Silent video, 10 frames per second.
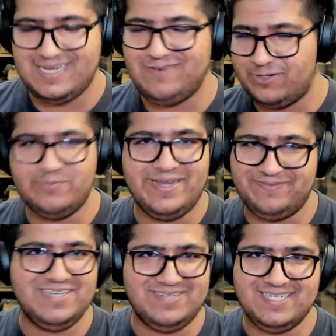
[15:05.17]
one of my
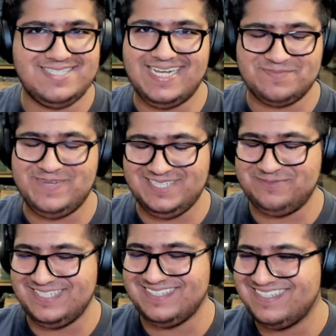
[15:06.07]
favorite stacks, by the
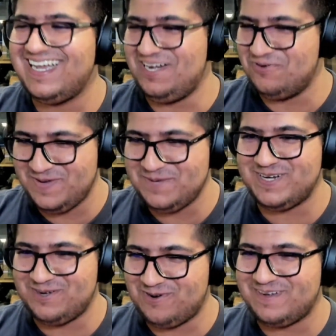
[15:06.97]
way. I know people
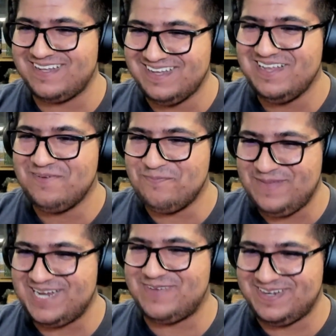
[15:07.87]
are not
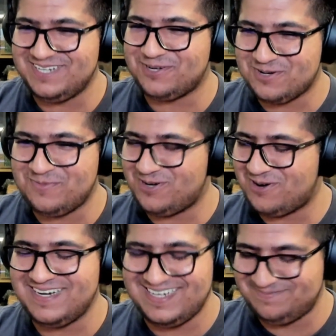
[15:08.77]
big when they talk about
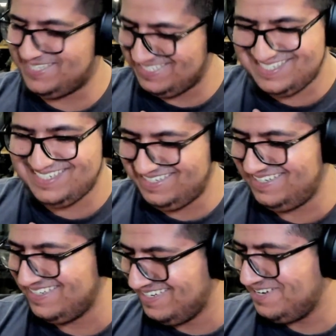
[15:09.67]
.NET, but it's still
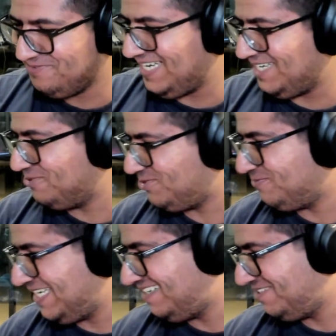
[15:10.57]
very close to
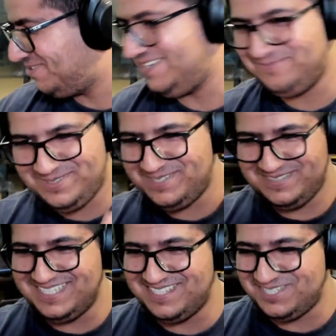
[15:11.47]
my heart. So
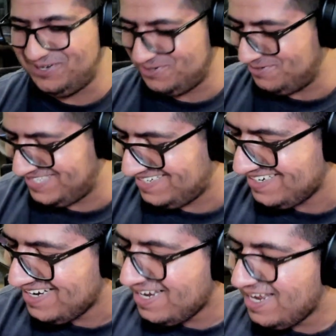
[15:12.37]
just a shout out there.
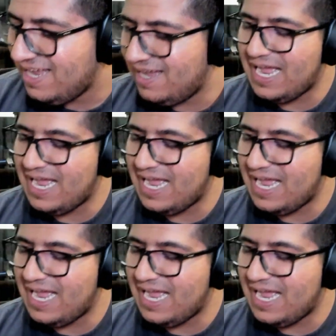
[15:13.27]
I